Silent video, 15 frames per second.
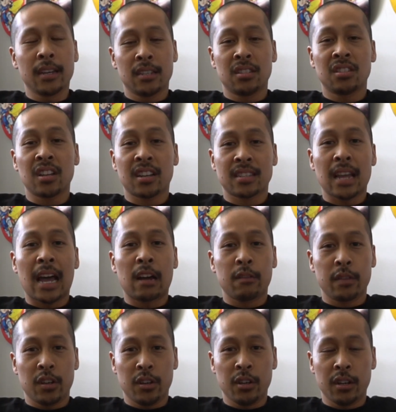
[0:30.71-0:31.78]
sticks out
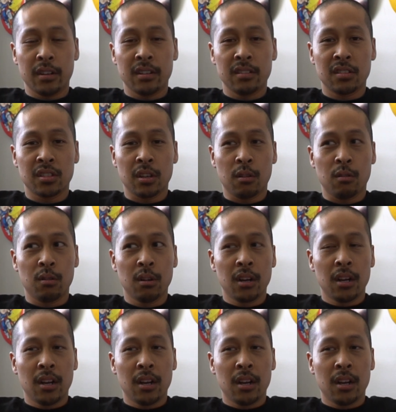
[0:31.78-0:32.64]
of the hood. So